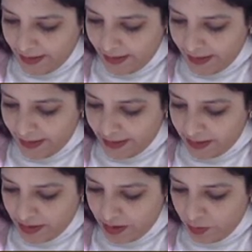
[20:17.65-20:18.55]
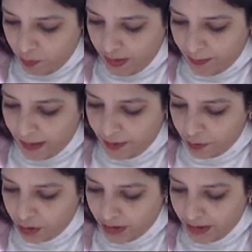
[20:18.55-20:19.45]
Rate is 1 by
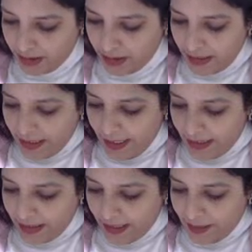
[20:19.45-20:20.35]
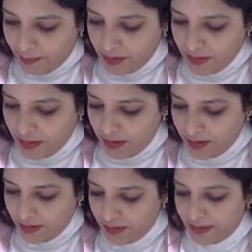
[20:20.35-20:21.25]
40 and time is
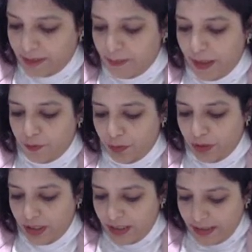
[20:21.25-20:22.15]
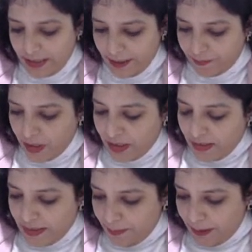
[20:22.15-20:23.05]
13 by 4. See,
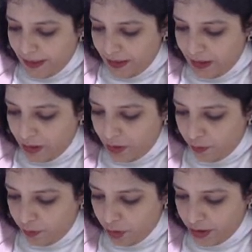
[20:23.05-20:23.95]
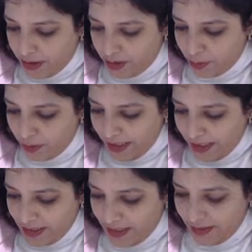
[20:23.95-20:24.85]
simply 40 to
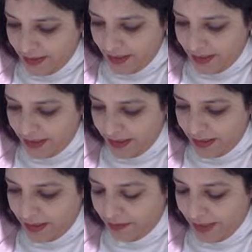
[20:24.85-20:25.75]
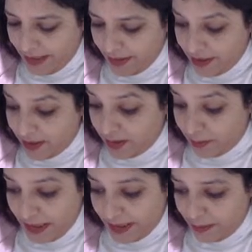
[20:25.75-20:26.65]
800
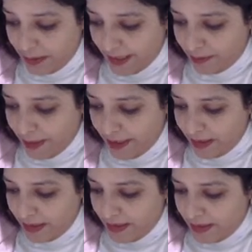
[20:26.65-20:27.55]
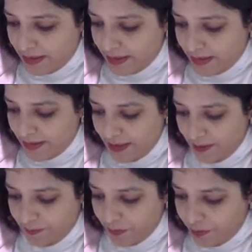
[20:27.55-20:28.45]
multiplied by 16
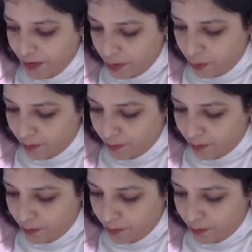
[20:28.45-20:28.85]
we'll do.